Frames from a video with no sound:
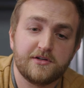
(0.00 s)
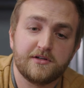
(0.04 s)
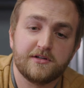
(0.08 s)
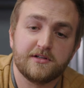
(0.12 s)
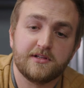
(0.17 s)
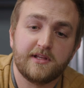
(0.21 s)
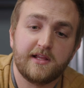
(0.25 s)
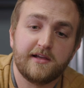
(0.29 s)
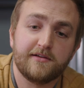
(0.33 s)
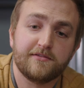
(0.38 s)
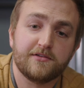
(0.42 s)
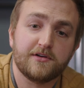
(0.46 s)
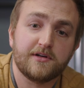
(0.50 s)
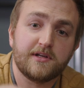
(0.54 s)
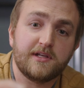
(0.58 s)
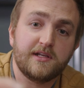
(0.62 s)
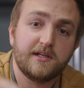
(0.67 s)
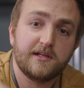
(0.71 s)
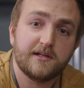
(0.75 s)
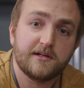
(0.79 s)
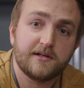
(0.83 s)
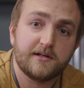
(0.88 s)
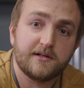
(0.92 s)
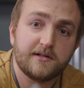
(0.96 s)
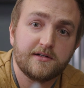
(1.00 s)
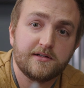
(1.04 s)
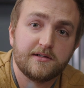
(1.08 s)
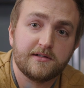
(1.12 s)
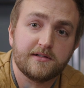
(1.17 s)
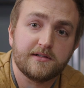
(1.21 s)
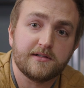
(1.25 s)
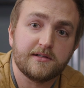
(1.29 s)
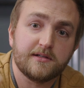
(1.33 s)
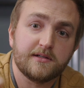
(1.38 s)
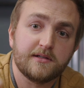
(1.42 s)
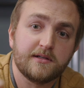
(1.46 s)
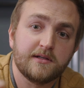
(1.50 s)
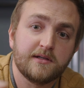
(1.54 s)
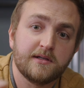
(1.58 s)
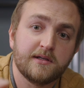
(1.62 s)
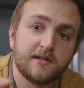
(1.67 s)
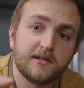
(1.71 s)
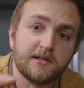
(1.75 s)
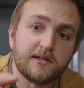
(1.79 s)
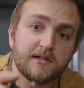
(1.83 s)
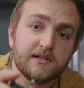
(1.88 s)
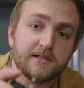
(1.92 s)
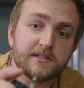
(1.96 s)
your lever here
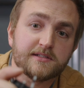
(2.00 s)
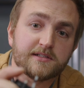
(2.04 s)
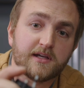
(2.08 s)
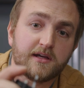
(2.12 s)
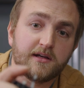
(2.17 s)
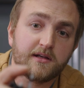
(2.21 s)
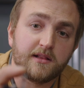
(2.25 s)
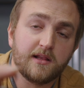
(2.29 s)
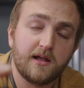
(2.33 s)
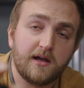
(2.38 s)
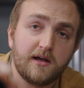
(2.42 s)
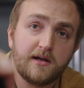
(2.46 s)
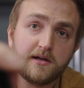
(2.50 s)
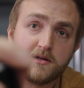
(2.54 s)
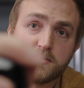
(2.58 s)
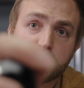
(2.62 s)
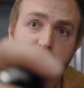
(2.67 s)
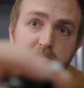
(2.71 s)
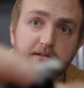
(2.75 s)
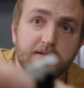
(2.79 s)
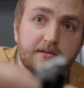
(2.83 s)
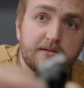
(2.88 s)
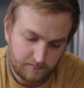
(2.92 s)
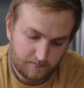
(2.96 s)
is unlocked.